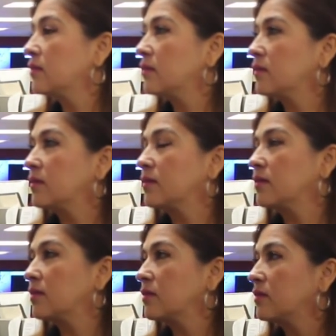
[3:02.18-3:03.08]

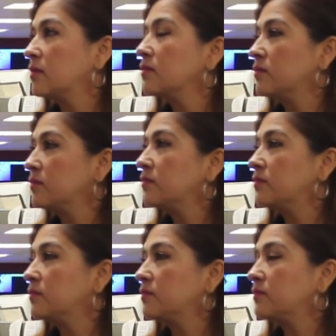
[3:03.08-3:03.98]

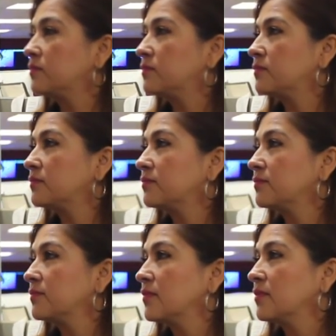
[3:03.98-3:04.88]

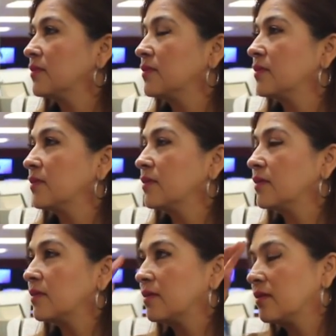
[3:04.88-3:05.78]

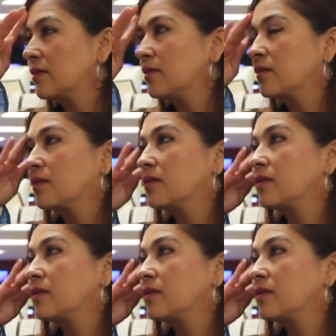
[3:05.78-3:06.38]
The person shown says nothing.